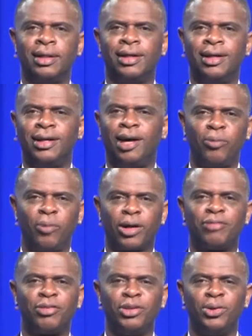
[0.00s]
I'm
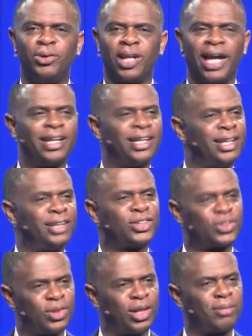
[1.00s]
working for you. Lightning done
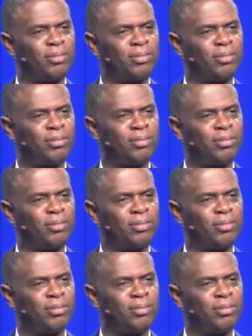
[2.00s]
struck my